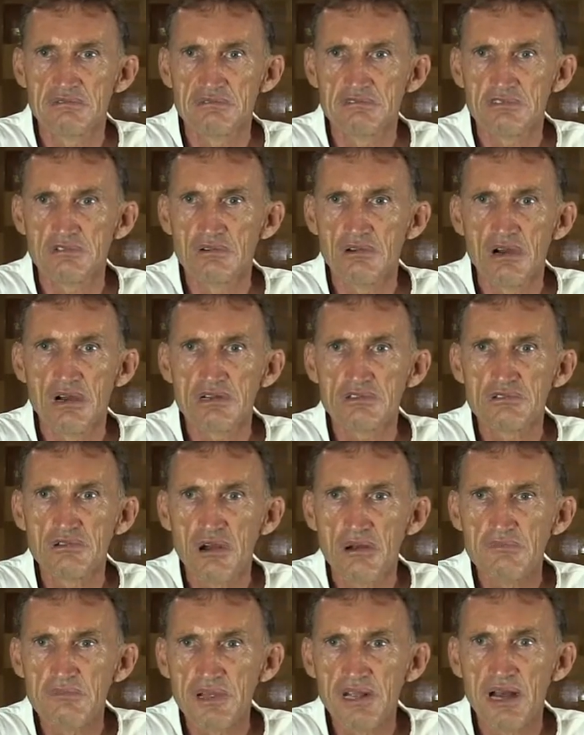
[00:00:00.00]
to
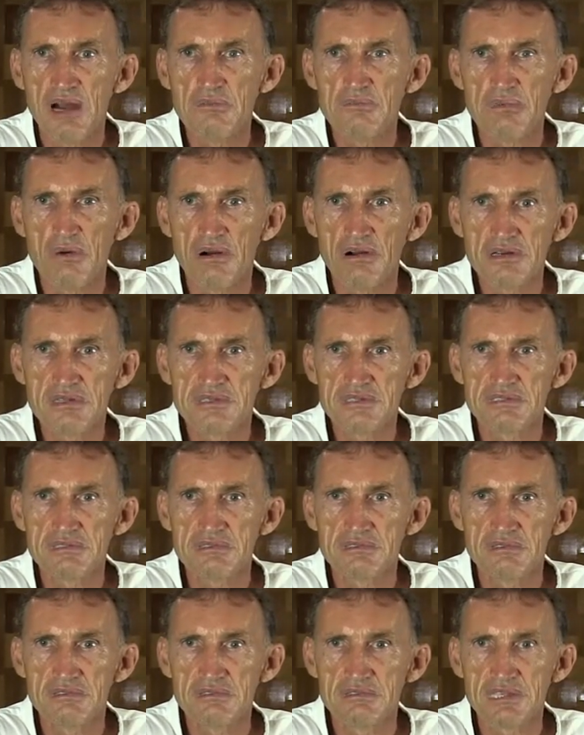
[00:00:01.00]
a bigger box,
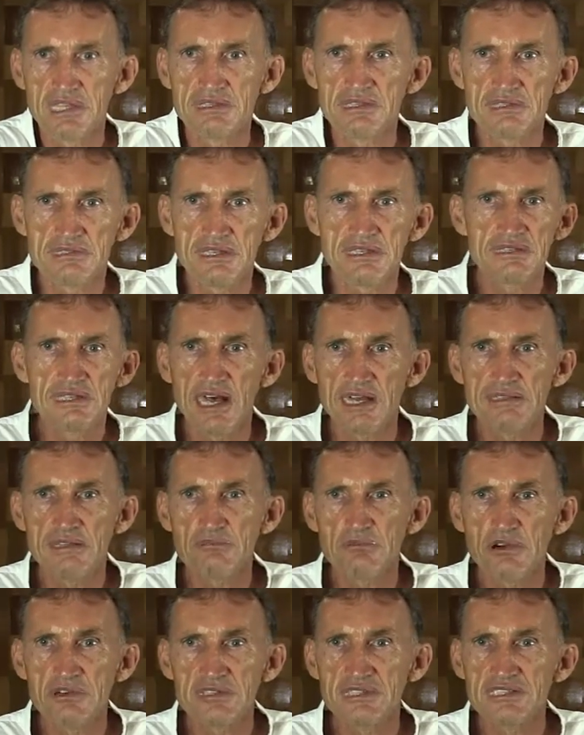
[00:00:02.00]
then this other
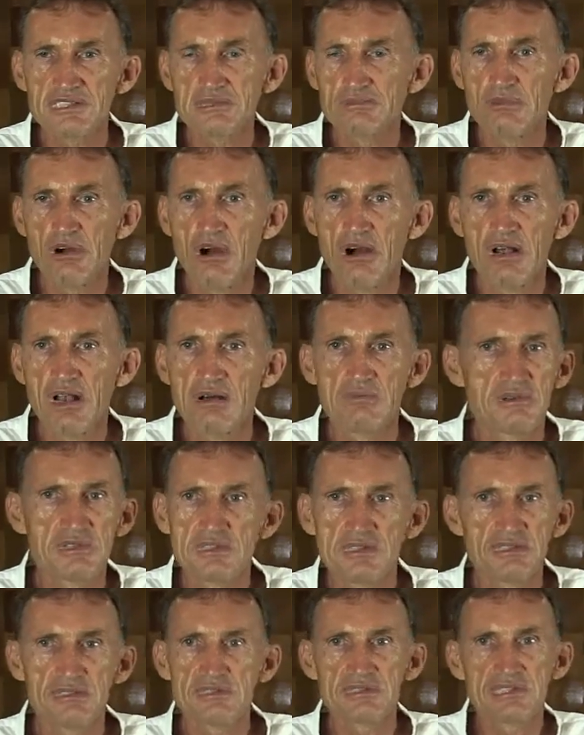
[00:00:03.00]
box is smaller, but
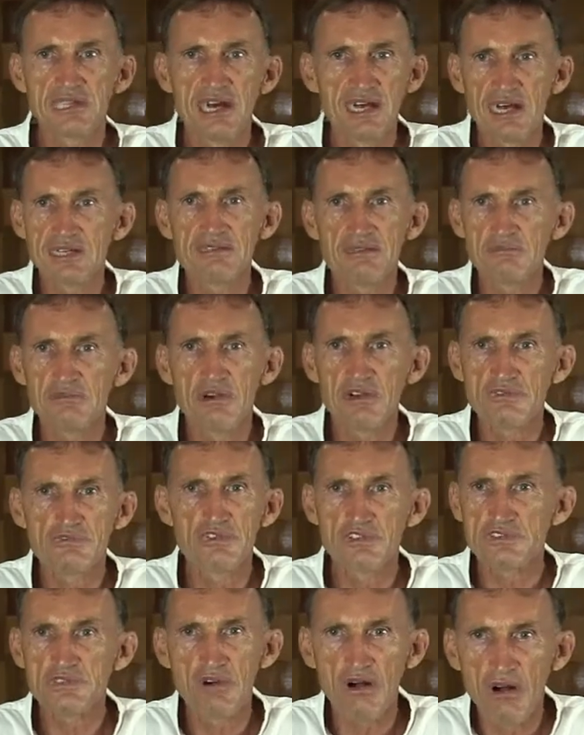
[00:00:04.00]
the other box
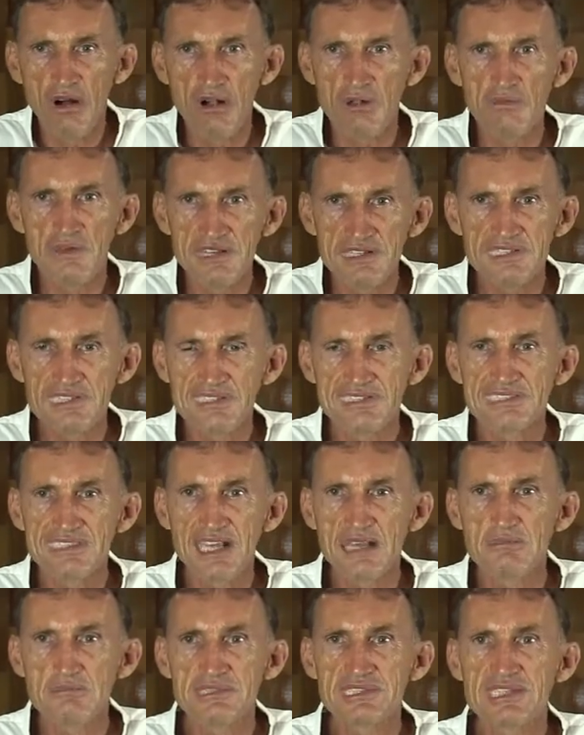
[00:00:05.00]
was always the
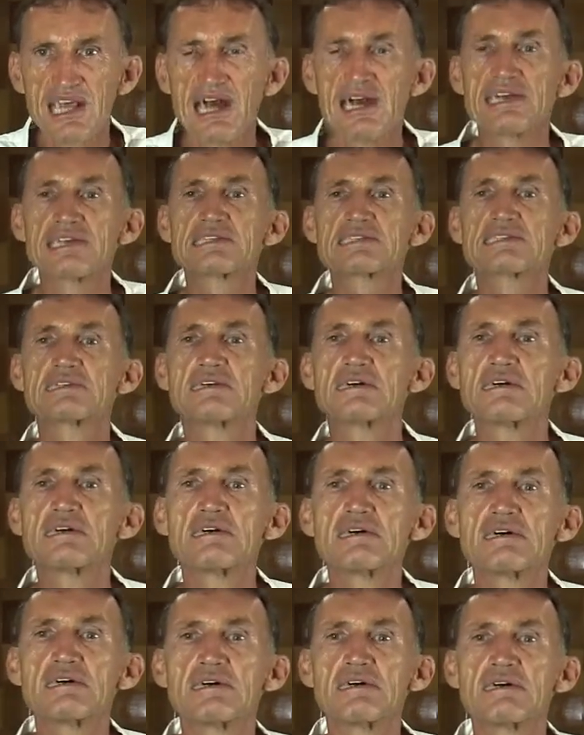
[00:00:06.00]
same size
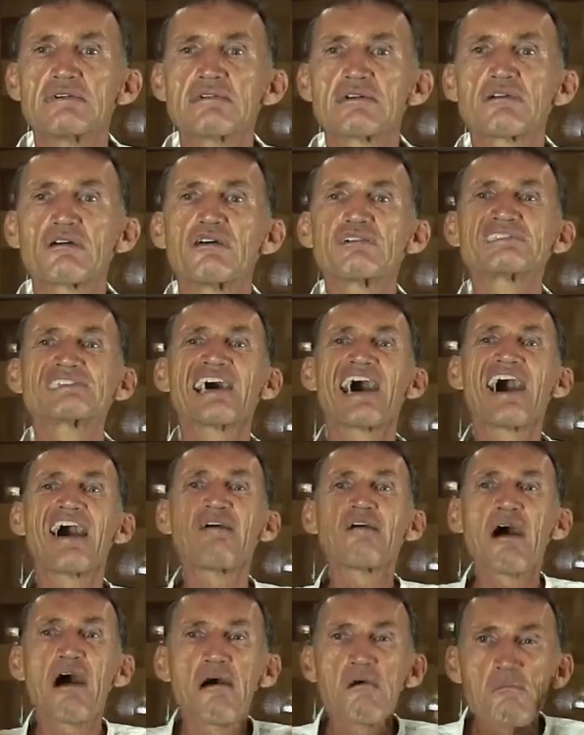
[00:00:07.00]
because
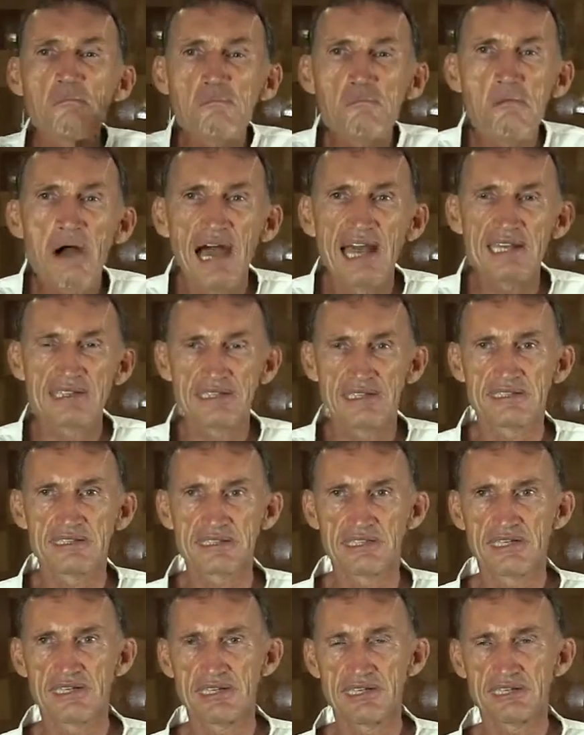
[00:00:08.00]
our mind is
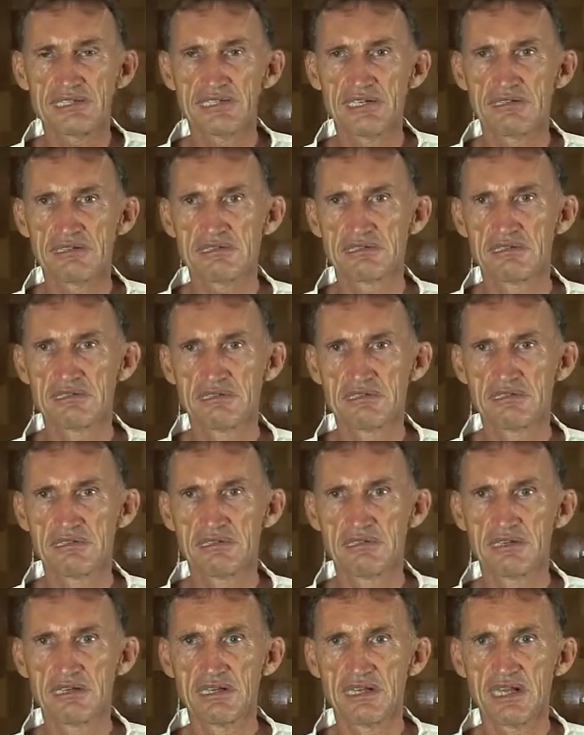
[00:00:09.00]
creating
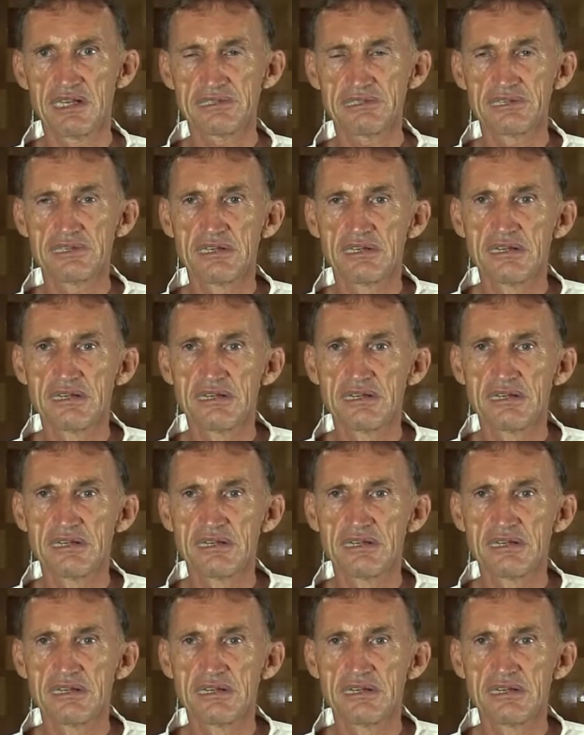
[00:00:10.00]
it.